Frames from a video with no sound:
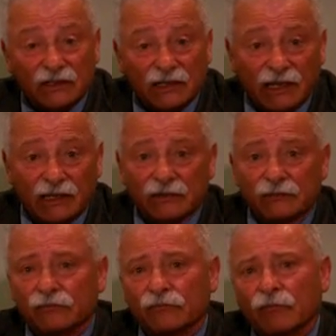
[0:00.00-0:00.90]
today.
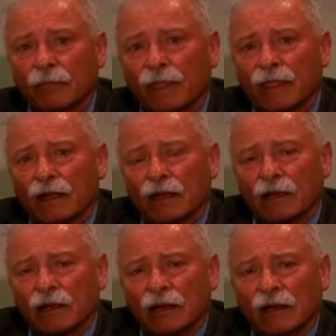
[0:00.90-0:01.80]

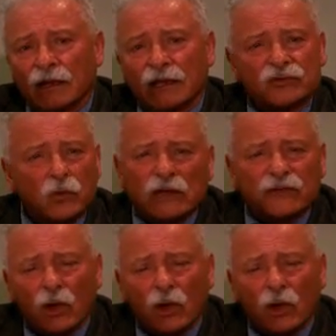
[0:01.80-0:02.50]
It's well